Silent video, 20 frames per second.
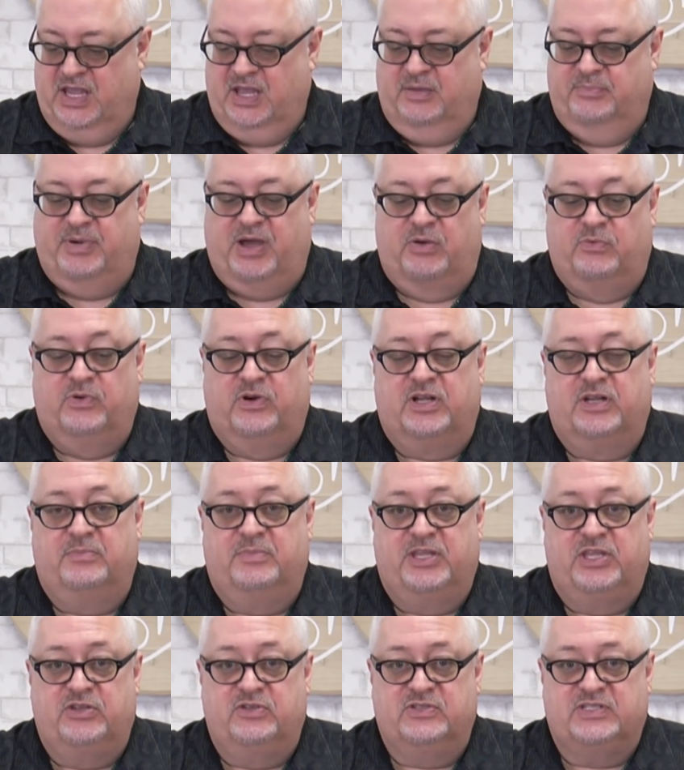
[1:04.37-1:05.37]
But we're going to
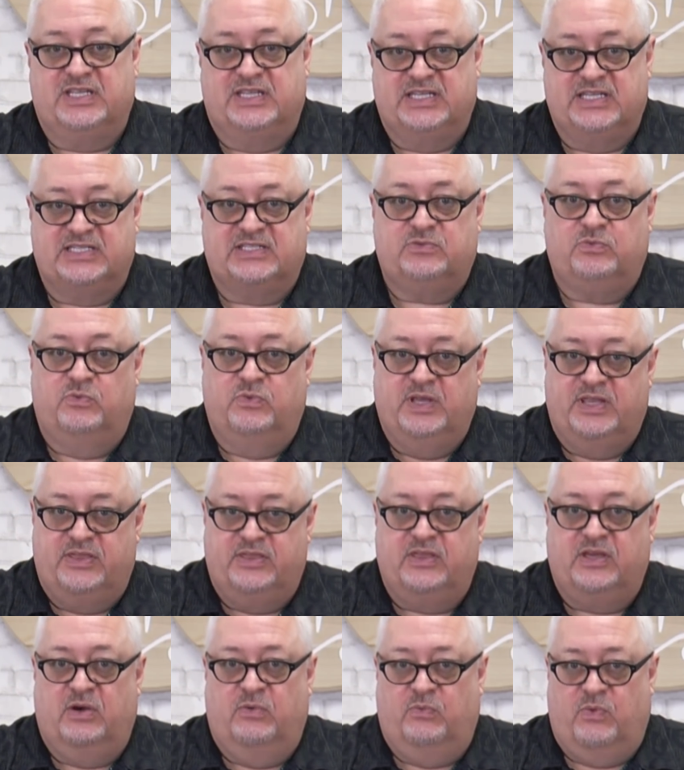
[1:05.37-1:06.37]
be using this
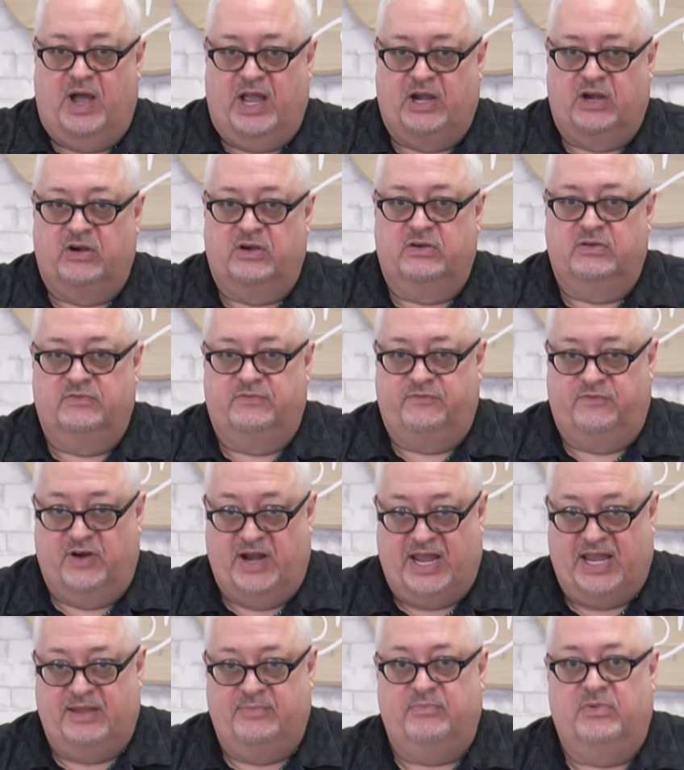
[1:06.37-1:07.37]
with a wire
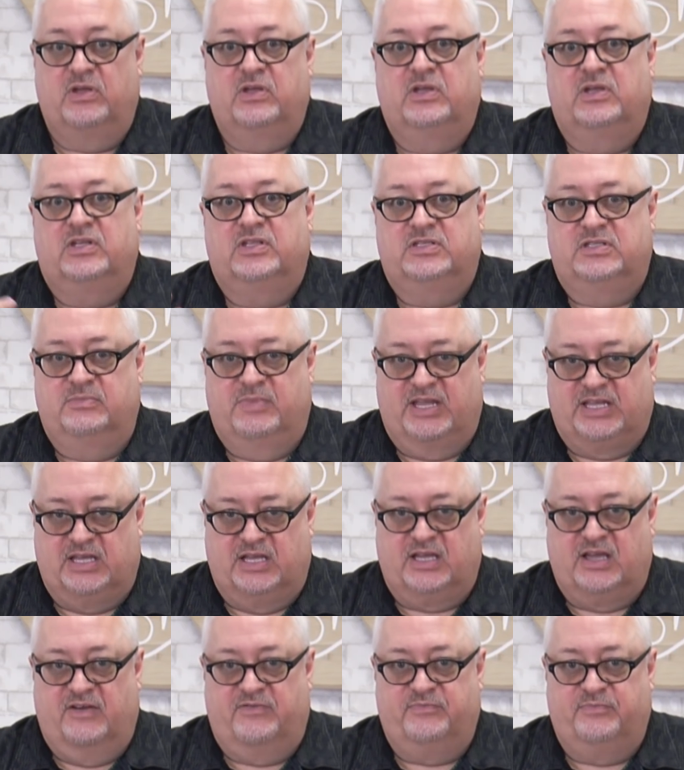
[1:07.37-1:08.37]
frame to make a
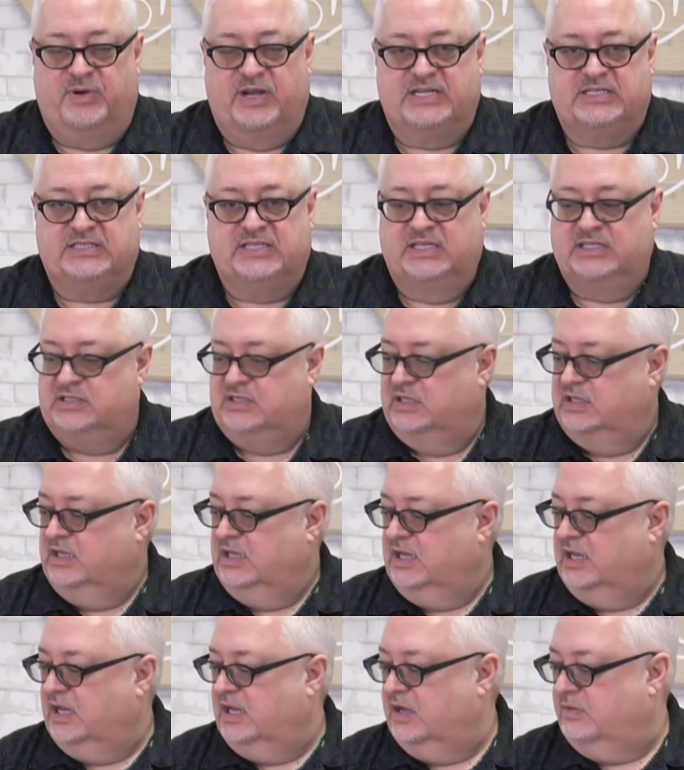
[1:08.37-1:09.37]
cuff bracelet.
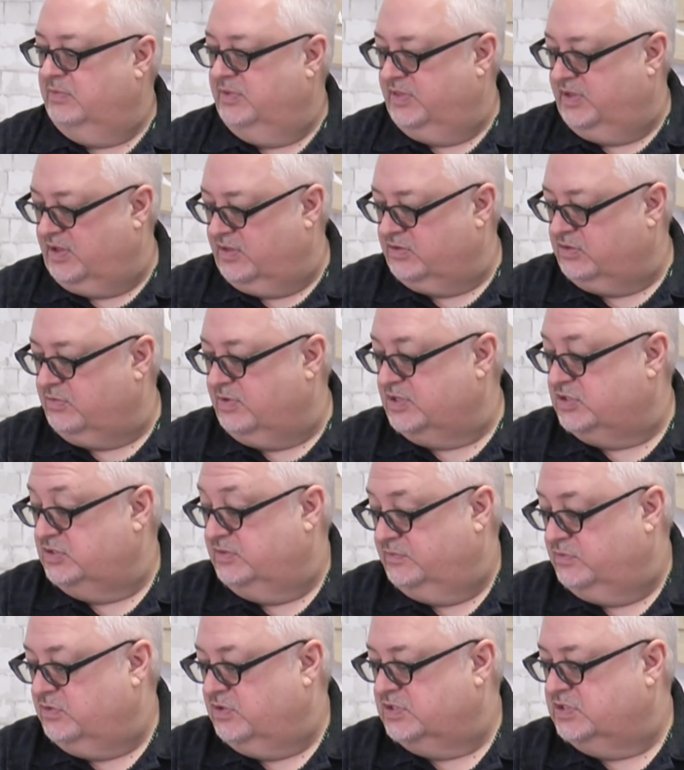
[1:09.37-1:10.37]
Well, the other question,
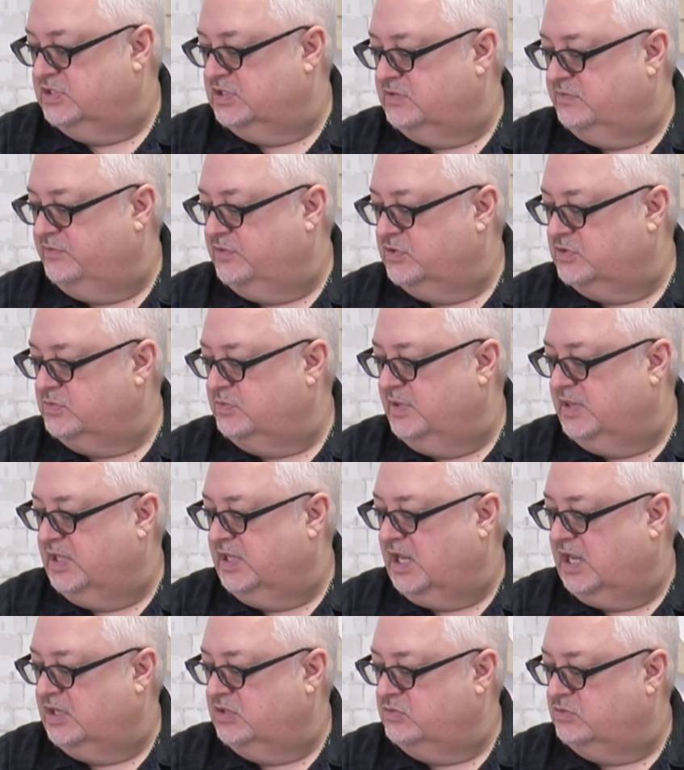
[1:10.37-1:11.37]
of course, is the first one that
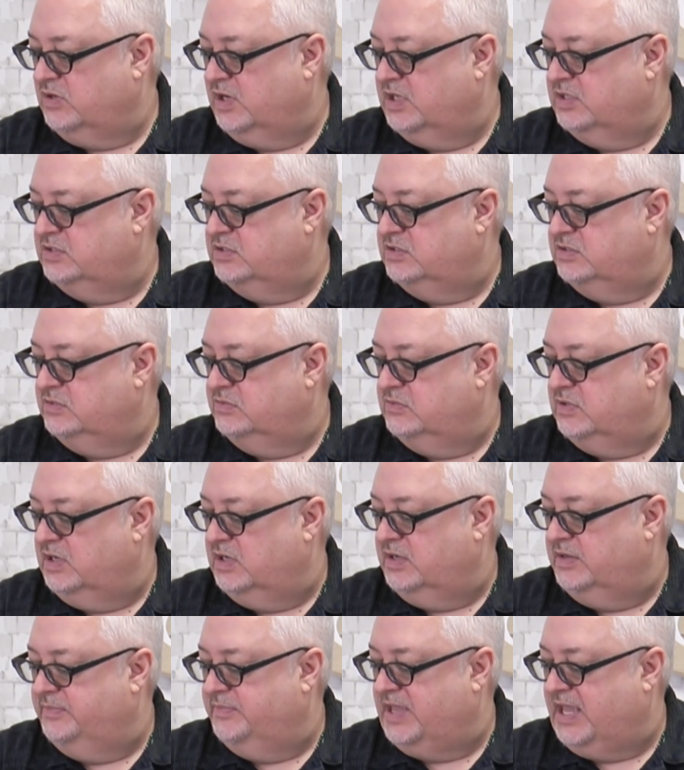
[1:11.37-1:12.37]
I tried to
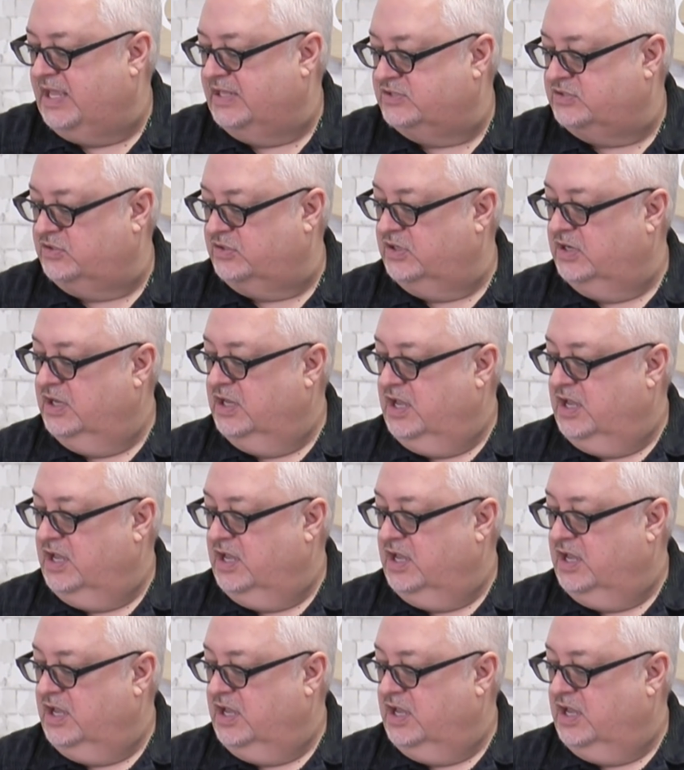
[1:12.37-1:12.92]
answer.